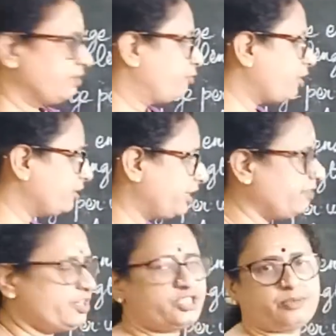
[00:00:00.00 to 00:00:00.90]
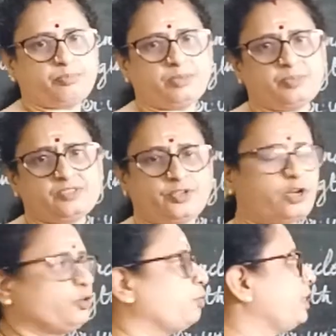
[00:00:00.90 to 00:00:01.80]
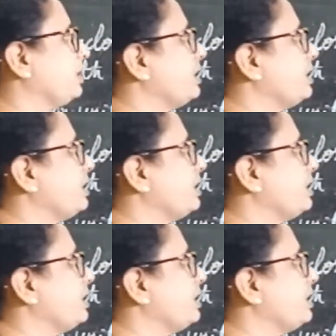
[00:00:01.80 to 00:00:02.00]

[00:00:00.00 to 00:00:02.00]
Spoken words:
For derivation purpose we are doing